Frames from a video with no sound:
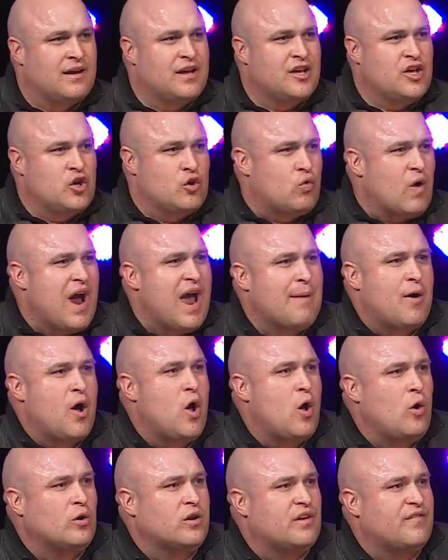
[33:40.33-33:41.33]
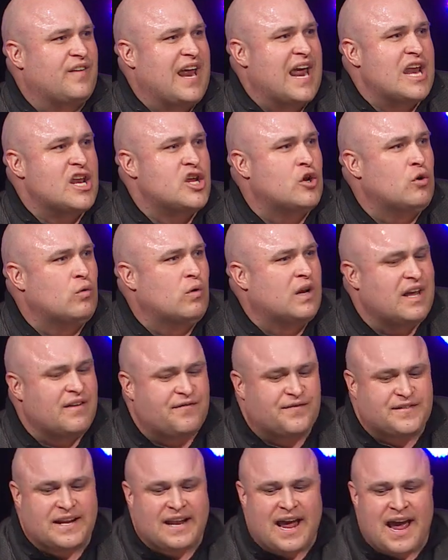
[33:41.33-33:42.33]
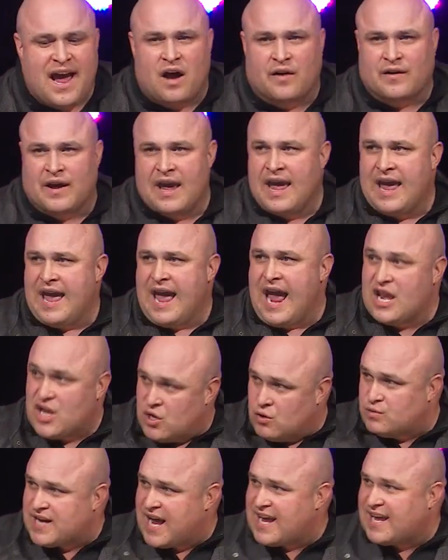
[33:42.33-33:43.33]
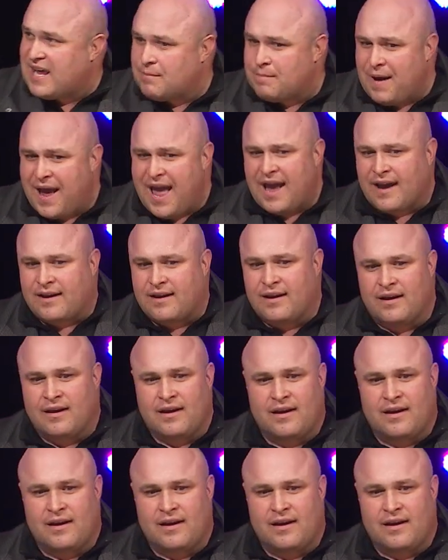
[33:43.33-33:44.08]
You grab hold of it and you lift it out and you take it back.